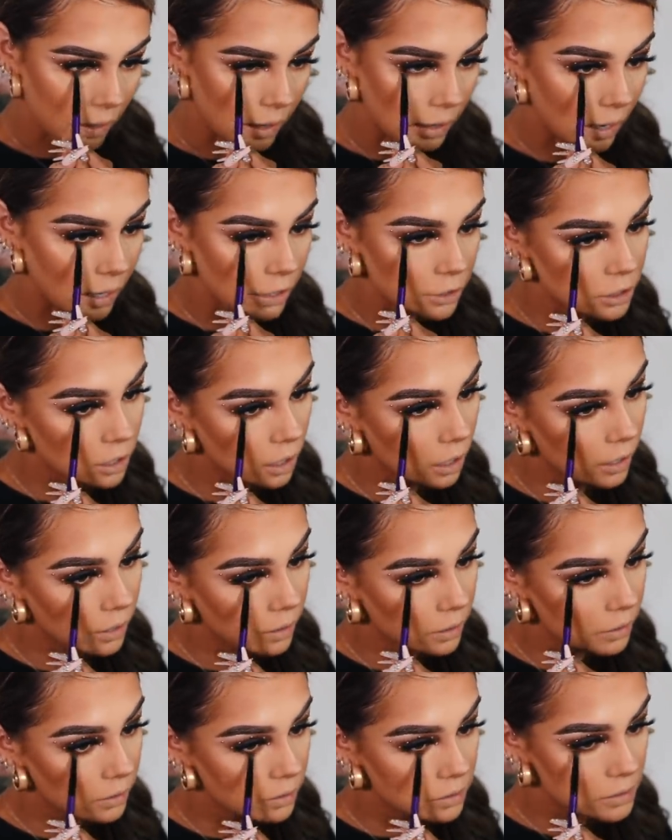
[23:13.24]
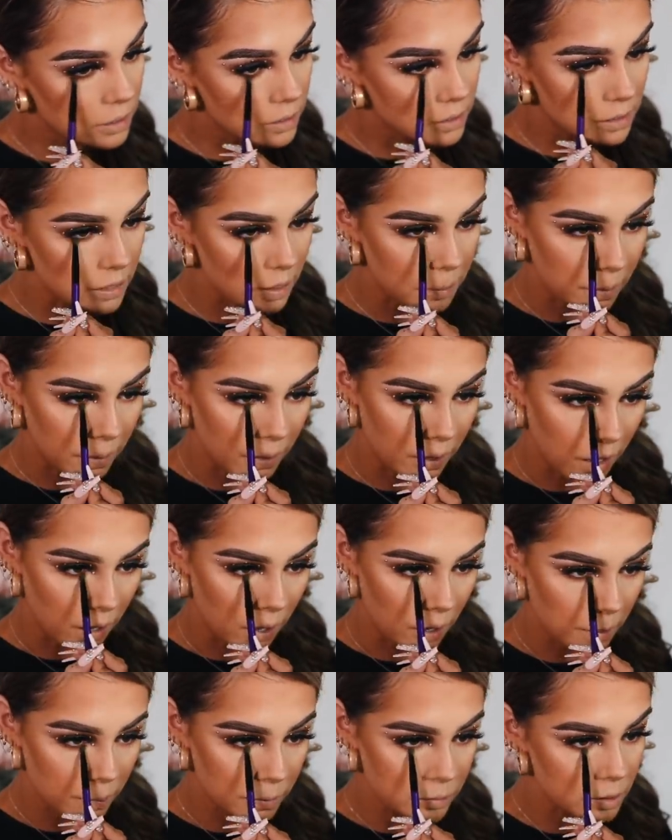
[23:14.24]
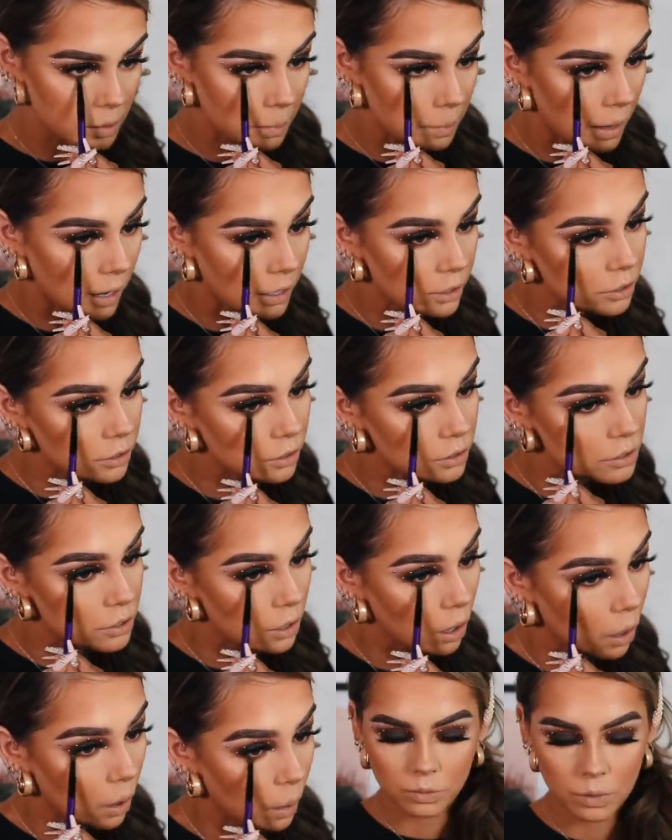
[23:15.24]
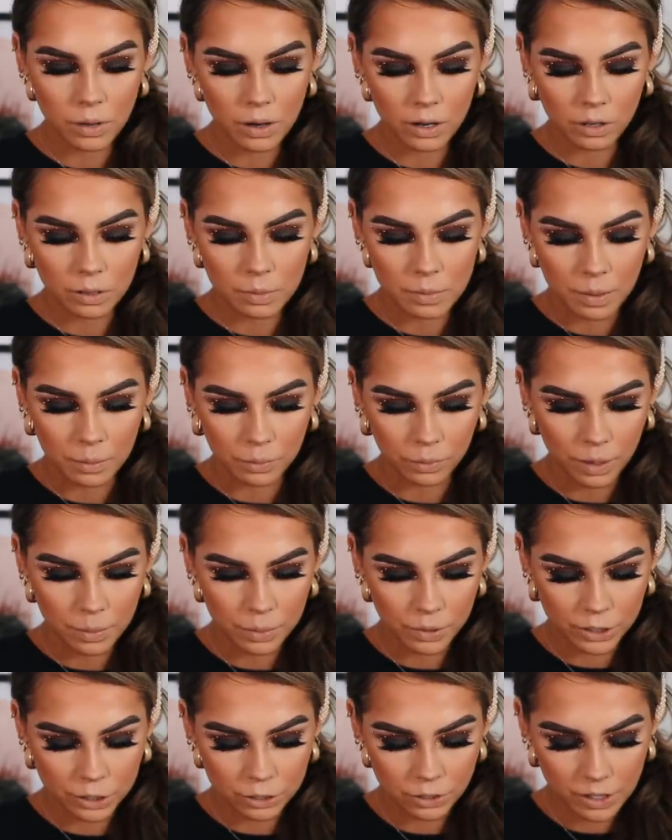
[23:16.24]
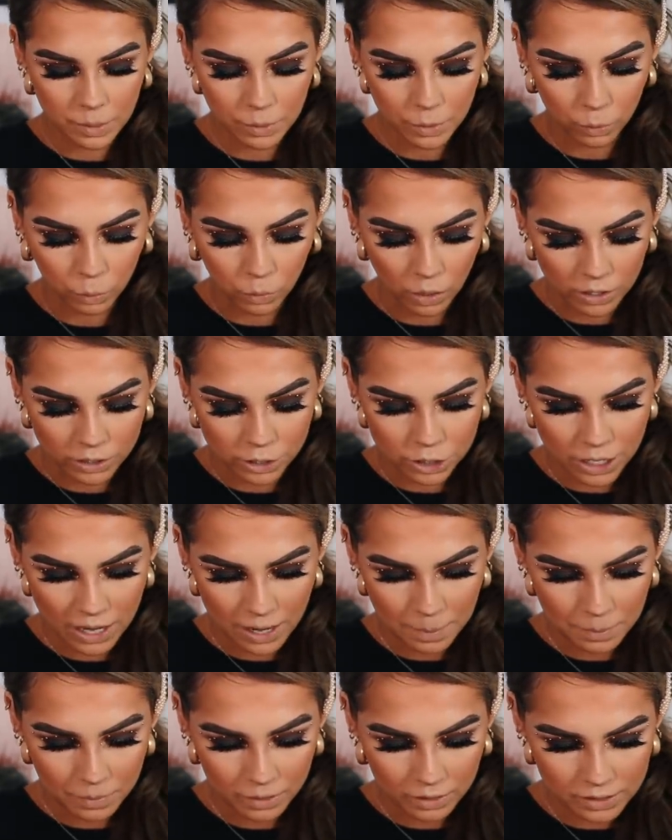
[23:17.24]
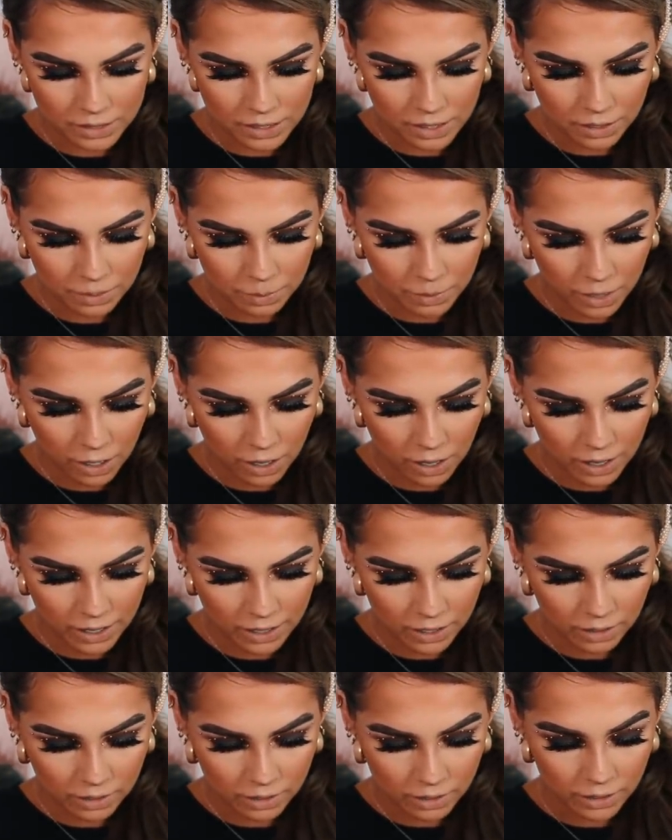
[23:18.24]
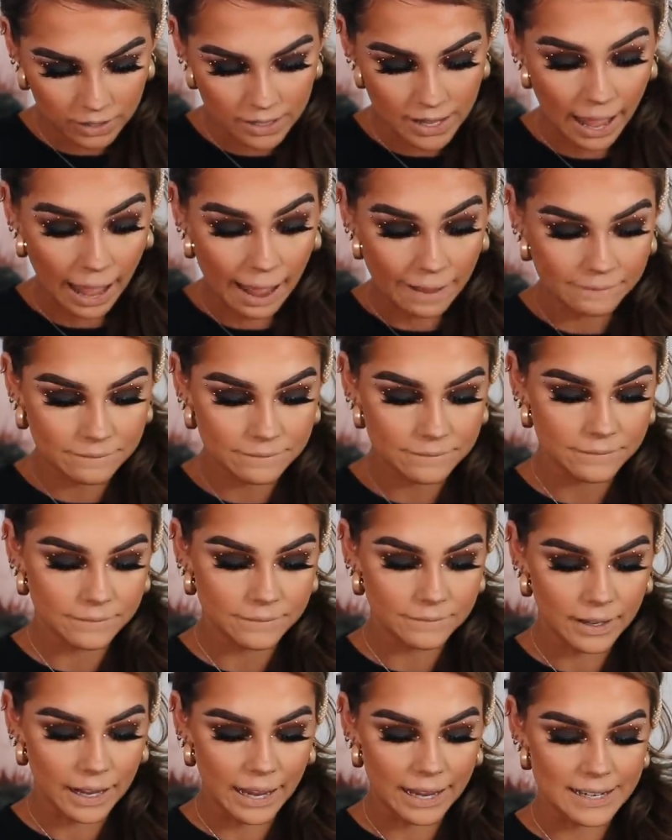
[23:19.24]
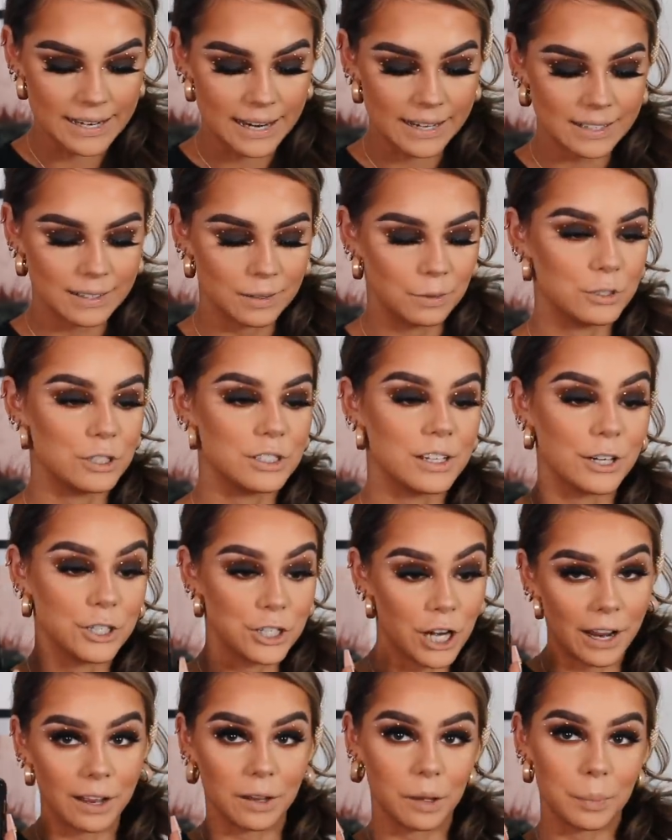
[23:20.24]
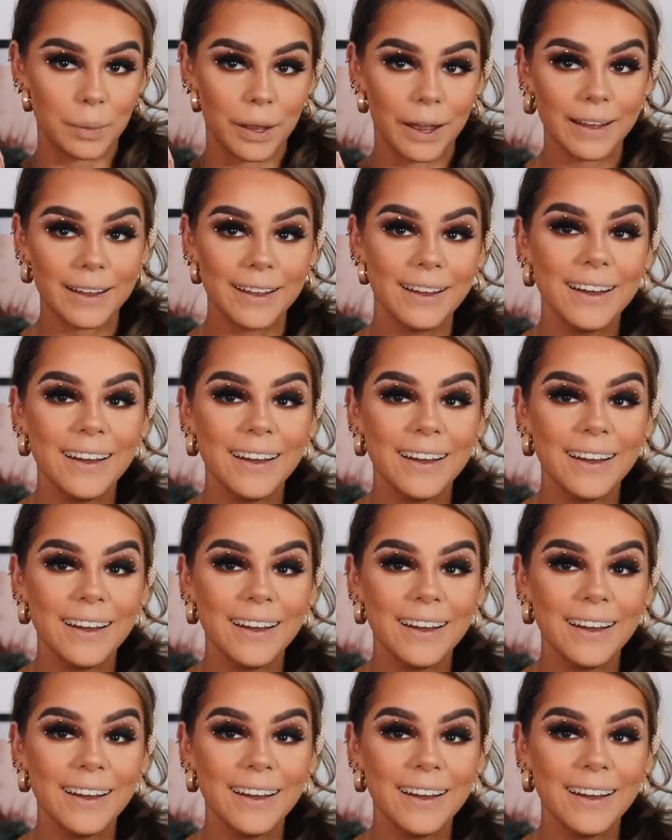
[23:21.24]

that lash line to deepen it up to match the top. From what I can remember, I'm pretty sure I only put one gem underneath my eye. Yeah, I did. I was just like checking the pic.